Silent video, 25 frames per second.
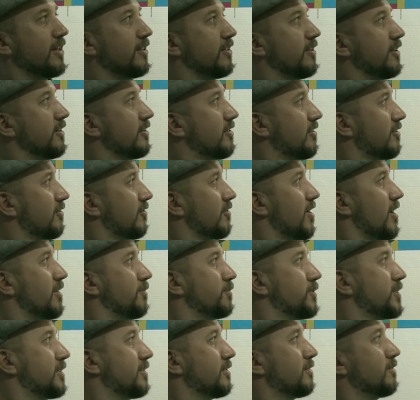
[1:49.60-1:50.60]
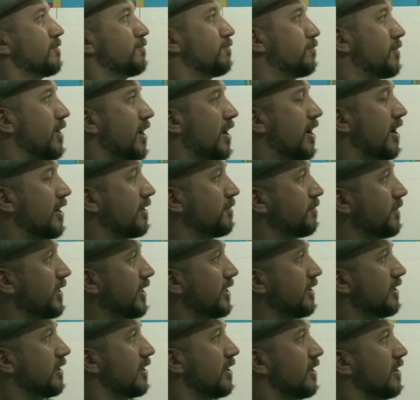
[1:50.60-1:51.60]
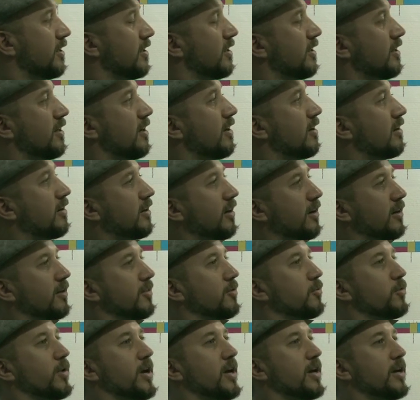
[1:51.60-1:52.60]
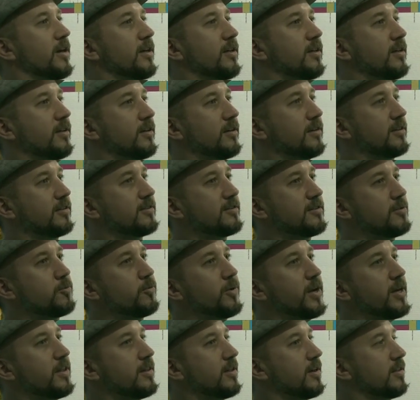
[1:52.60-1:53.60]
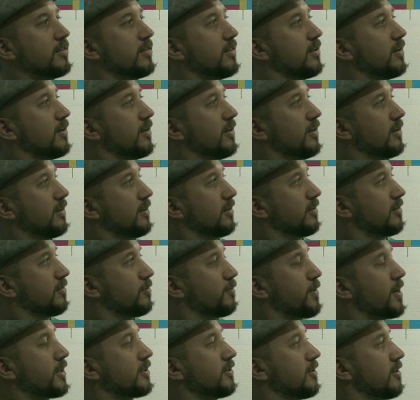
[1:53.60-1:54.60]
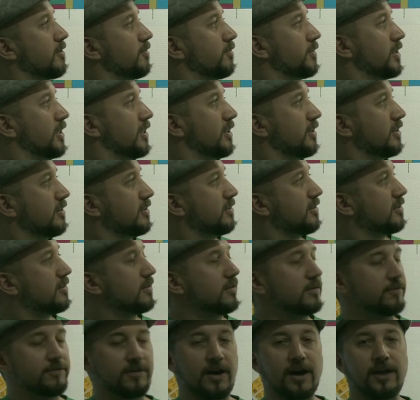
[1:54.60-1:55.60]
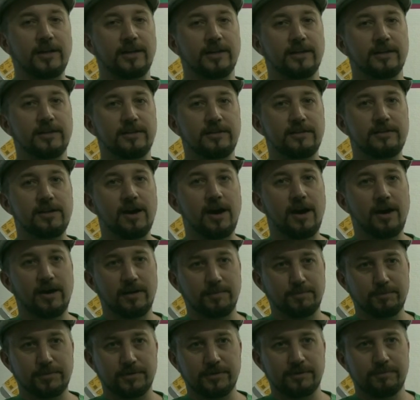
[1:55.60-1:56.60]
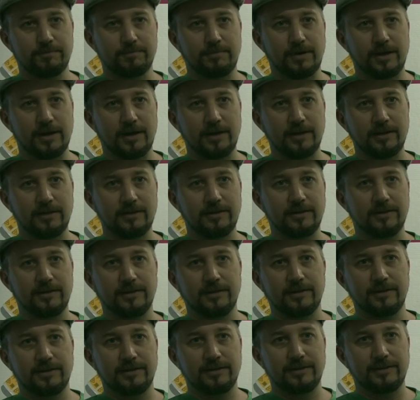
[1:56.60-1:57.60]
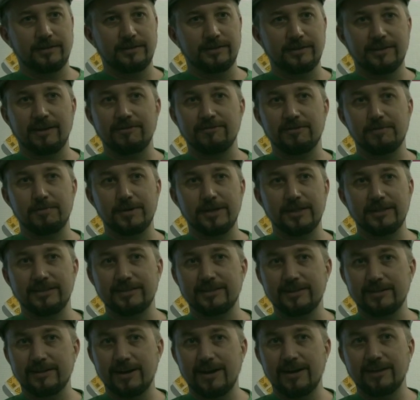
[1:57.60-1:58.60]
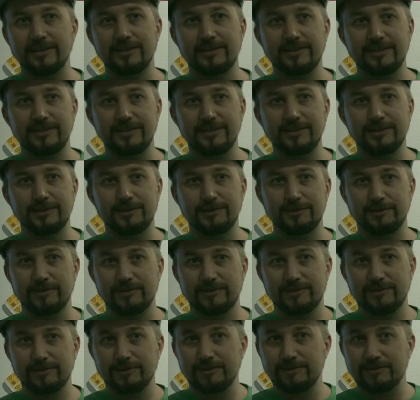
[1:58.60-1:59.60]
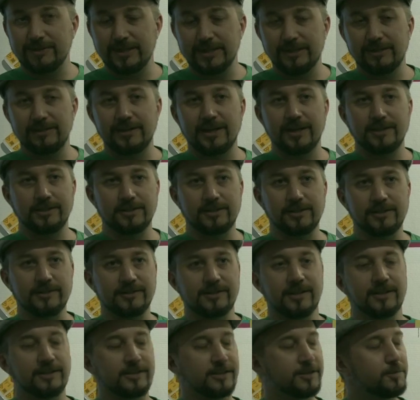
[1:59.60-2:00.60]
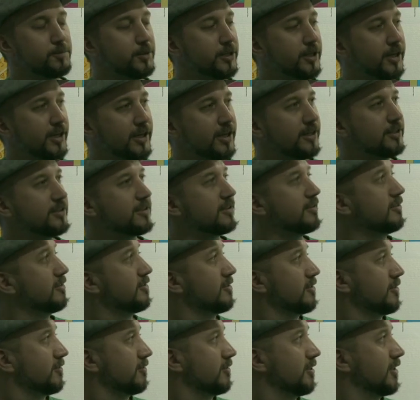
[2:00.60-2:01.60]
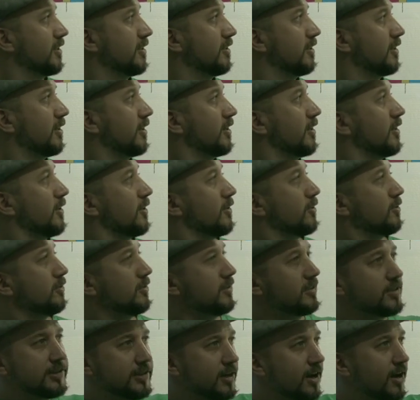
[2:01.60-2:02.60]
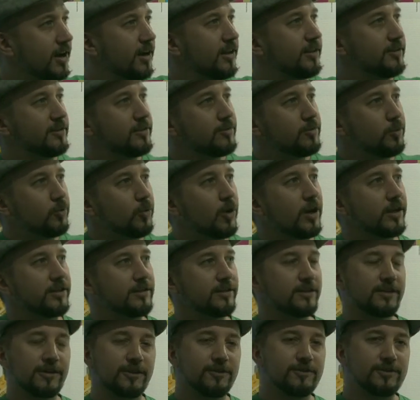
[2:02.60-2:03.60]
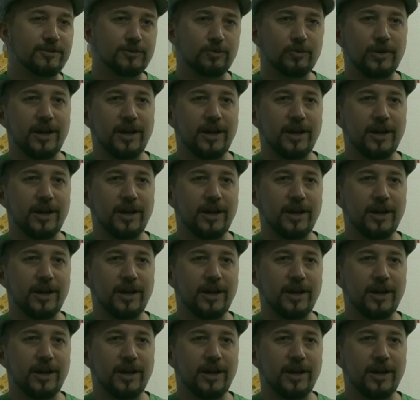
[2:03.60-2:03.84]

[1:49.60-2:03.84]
The stripes behind me are the way that the spectrum is divided up by the government and ITU, the sort of International Telecommunications Union, who decides what goes